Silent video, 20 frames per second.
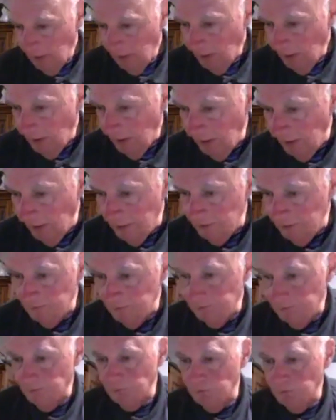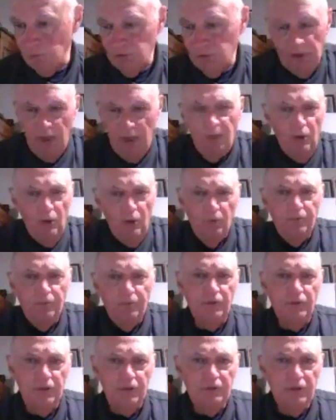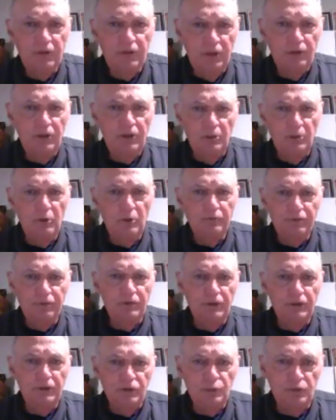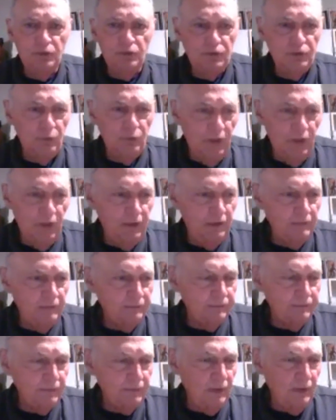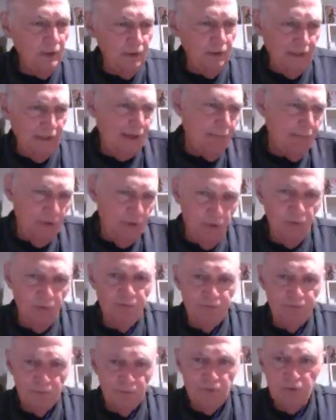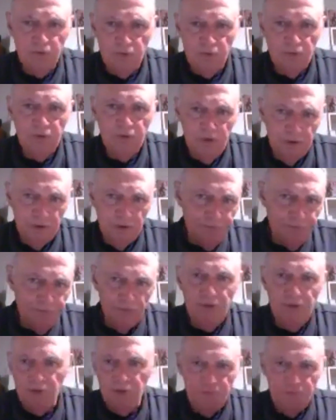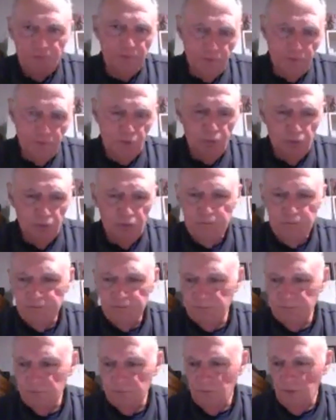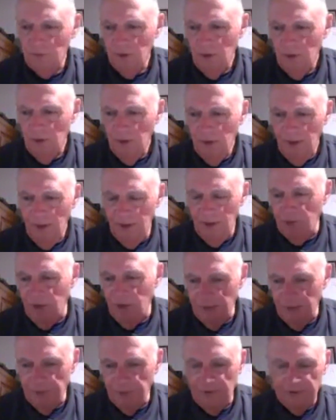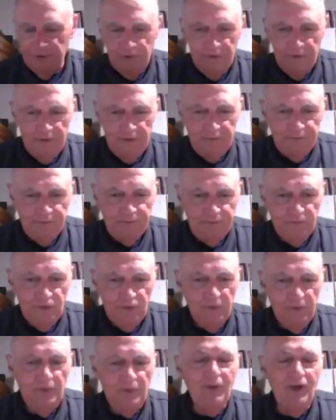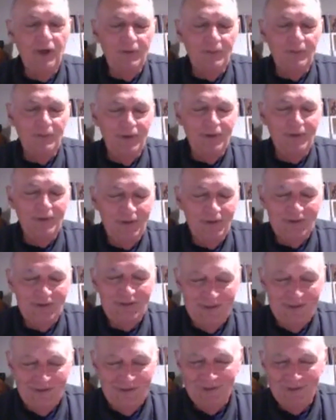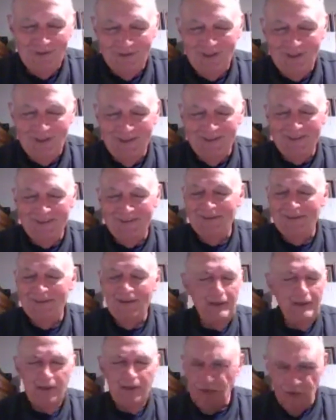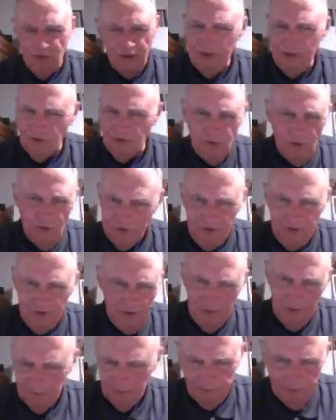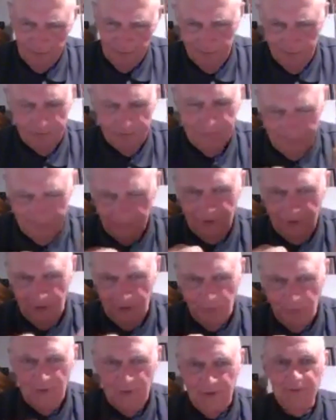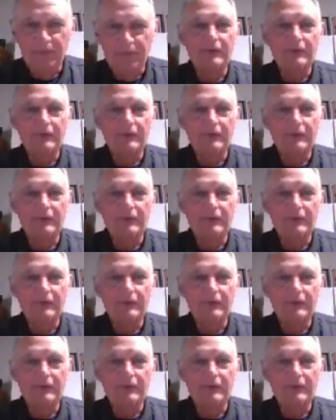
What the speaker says: would come home for lunch once in a while, and I'd be home from, for lunch from school. Anyway, but so my mother says to Johnny, "You got to talk to him," meaning me.